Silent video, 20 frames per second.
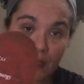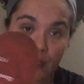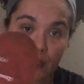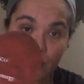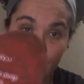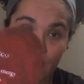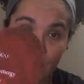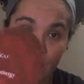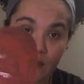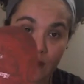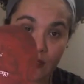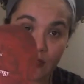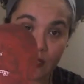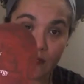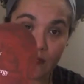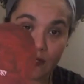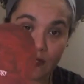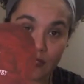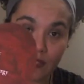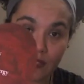We had
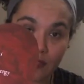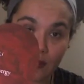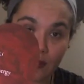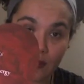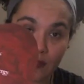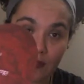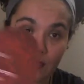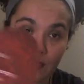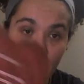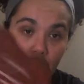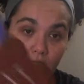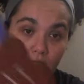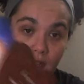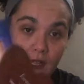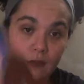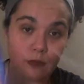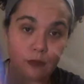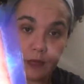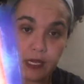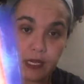forgiveness right there,
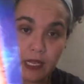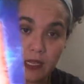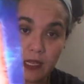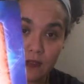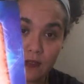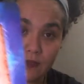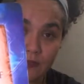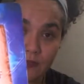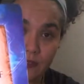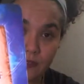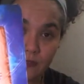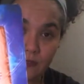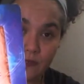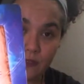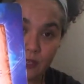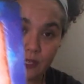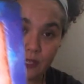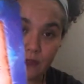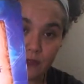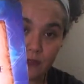and we have
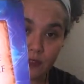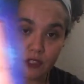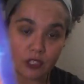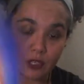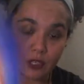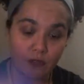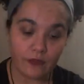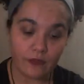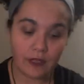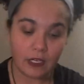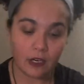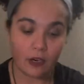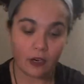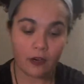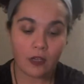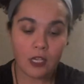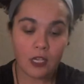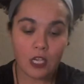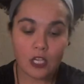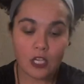forgive yourself
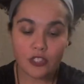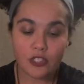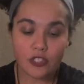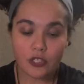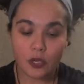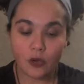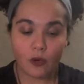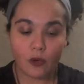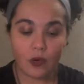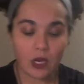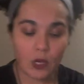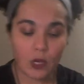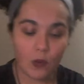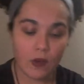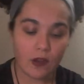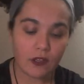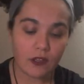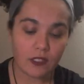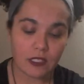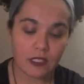here. So
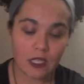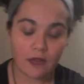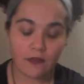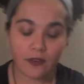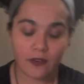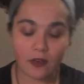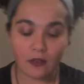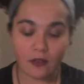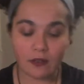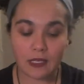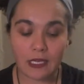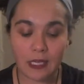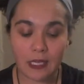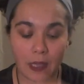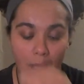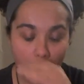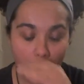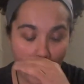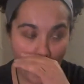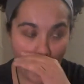Aquarius, definitely
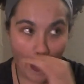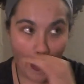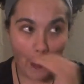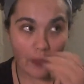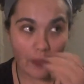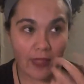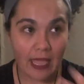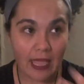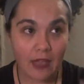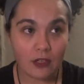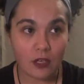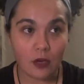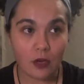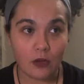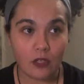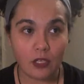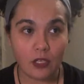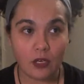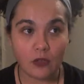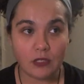on that
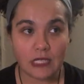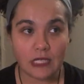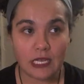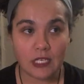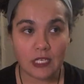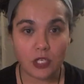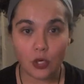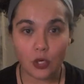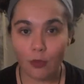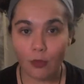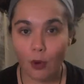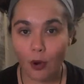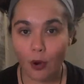note, you know, take your